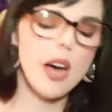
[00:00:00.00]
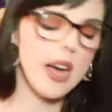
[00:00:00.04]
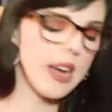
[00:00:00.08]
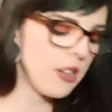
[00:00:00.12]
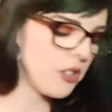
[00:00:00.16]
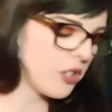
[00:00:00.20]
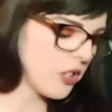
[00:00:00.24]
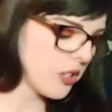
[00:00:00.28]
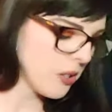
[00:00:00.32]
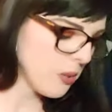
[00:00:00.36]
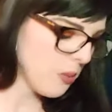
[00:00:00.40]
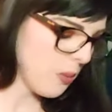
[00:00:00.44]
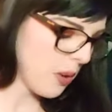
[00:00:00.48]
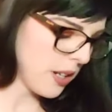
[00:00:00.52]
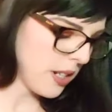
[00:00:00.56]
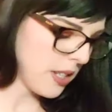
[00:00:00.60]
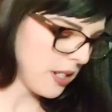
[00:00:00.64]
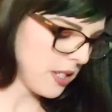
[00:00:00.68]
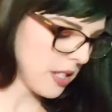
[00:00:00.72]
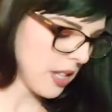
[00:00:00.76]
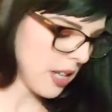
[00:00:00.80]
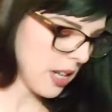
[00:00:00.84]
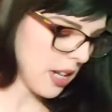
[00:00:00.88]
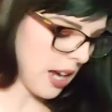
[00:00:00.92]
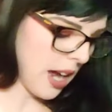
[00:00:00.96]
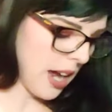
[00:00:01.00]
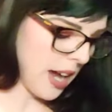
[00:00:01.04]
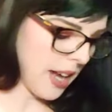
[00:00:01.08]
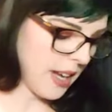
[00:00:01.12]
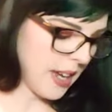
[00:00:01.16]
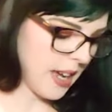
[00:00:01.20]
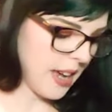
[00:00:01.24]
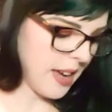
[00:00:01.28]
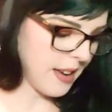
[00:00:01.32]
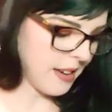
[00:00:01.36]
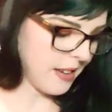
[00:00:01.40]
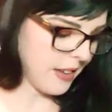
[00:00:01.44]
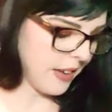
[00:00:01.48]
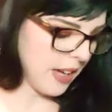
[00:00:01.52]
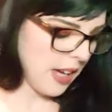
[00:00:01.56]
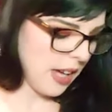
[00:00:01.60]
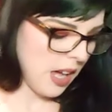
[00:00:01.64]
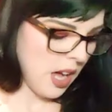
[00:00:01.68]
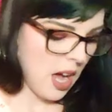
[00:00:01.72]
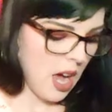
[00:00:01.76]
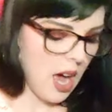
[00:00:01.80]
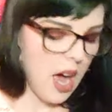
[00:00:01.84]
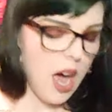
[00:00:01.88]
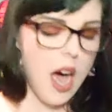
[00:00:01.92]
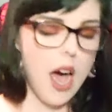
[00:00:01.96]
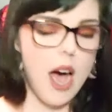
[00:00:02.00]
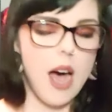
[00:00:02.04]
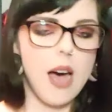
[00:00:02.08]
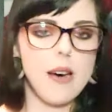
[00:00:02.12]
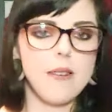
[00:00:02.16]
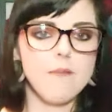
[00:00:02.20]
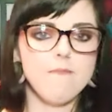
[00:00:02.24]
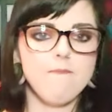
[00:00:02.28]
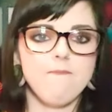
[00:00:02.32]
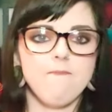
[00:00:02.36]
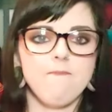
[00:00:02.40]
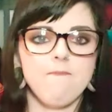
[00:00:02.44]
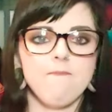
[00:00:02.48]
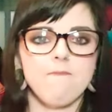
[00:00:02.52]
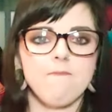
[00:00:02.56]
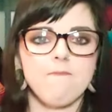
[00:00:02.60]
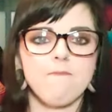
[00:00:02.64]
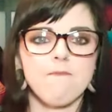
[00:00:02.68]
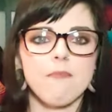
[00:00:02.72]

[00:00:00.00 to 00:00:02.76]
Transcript: I just wanted to kind of